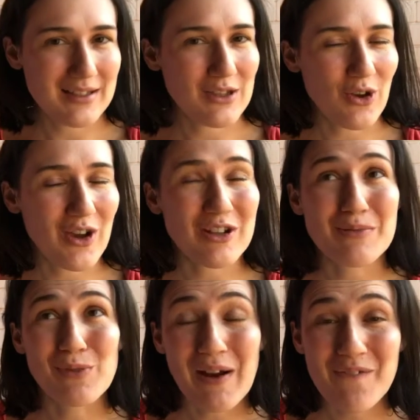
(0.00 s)
So I got
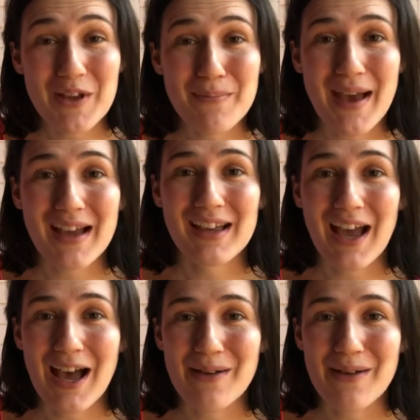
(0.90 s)
some great feedback